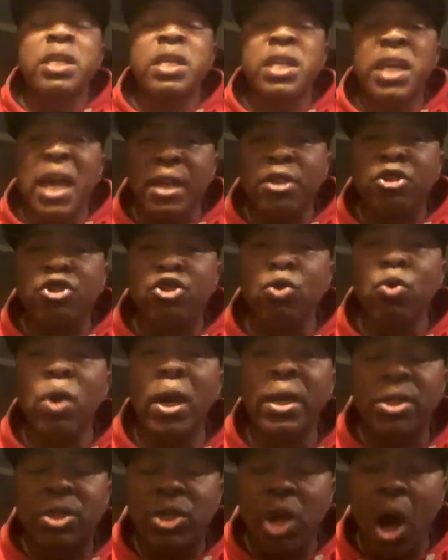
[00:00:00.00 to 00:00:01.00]
get you
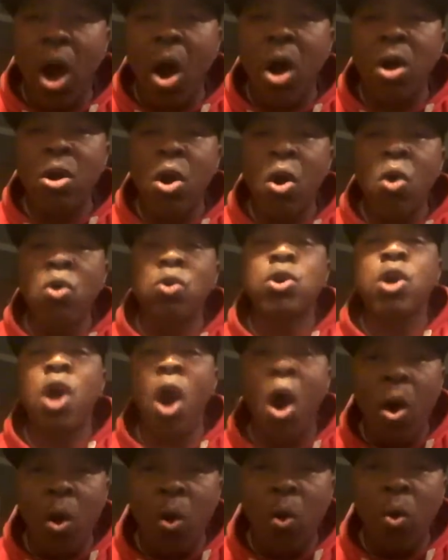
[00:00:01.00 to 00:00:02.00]
a doggone
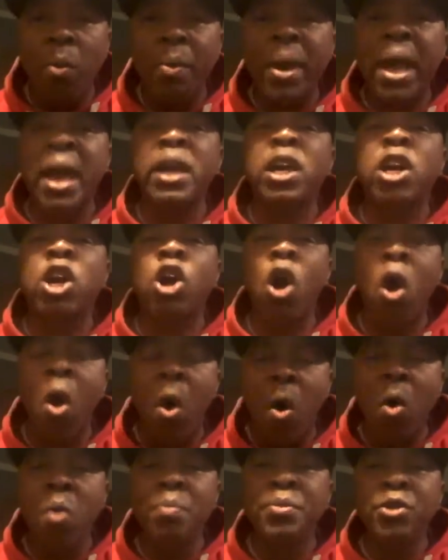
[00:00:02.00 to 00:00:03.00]
comb and
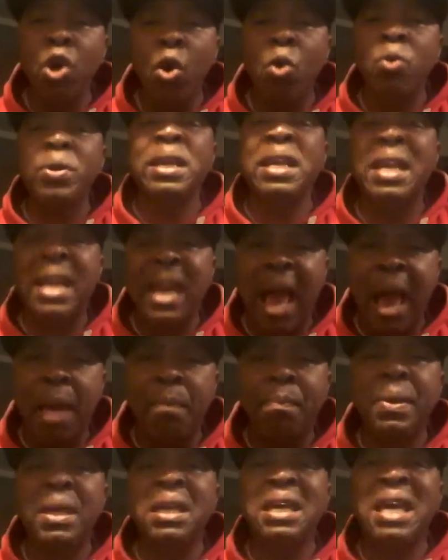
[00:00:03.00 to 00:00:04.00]
comb your
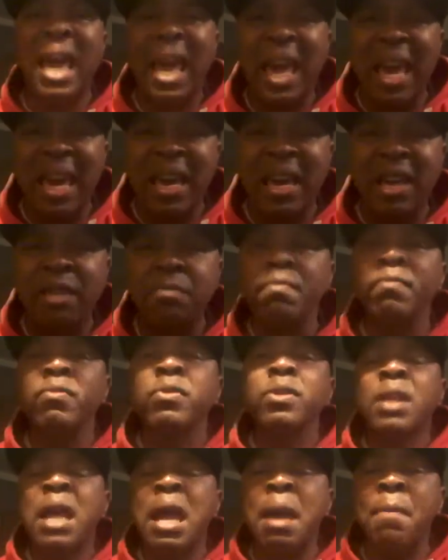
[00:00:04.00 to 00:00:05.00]
nappy head.
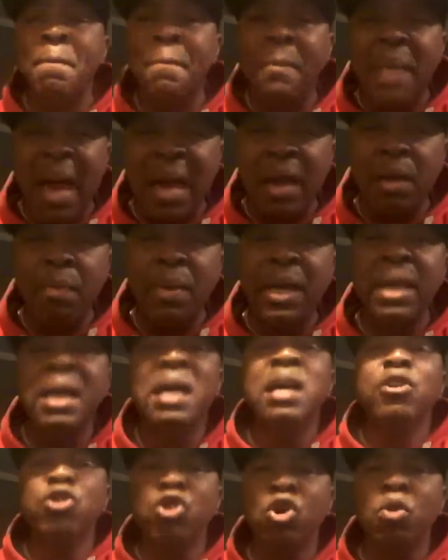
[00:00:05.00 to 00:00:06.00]
And maybe
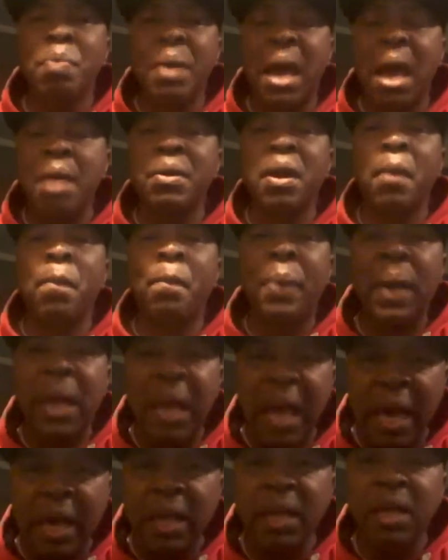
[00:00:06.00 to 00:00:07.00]
you'll be able to
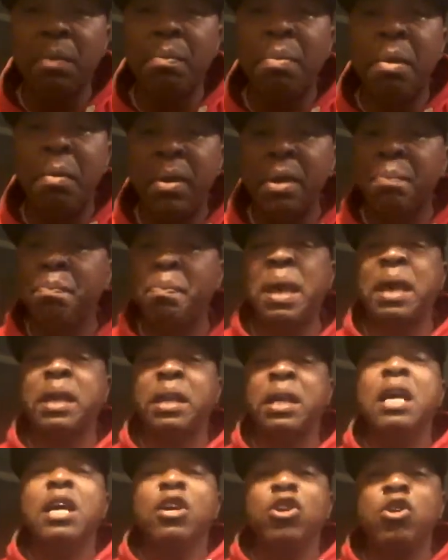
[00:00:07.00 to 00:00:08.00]
play a little bit
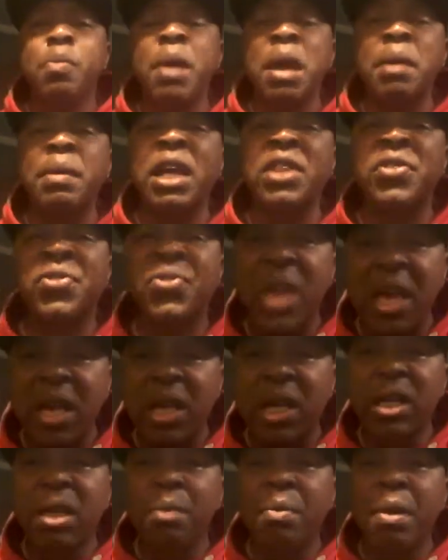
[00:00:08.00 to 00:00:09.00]
better. You'll be able to
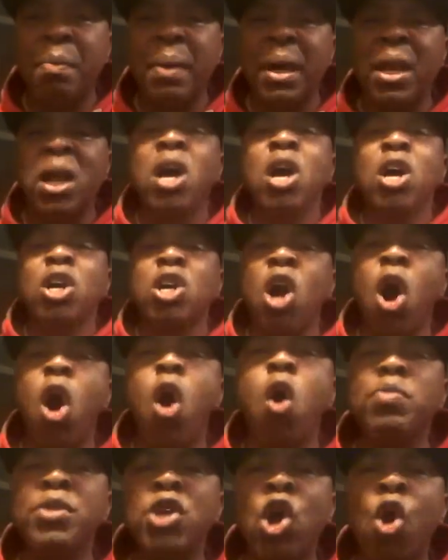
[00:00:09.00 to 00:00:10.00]
think a little bit better.
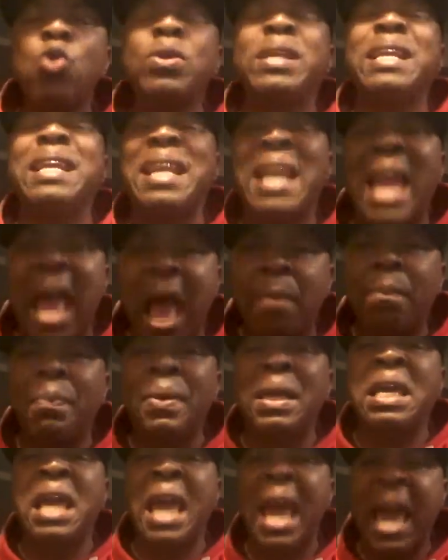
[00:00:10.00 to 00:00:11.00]
Comb your
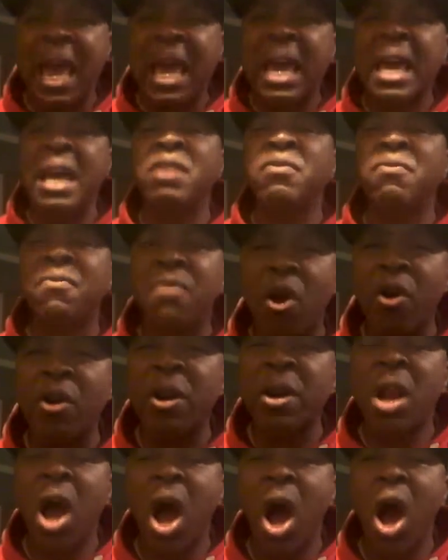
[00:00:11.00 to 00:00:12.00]
nappy head,
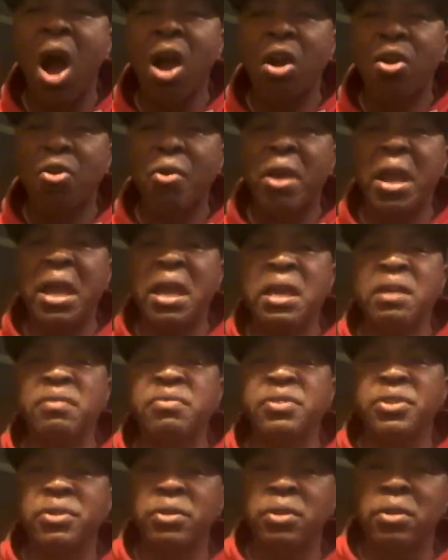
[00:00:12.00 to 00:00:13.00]
Vernon
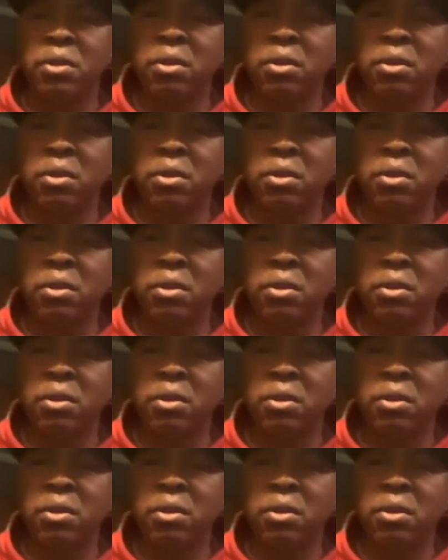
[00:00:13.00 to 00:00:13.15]
Hargreaves.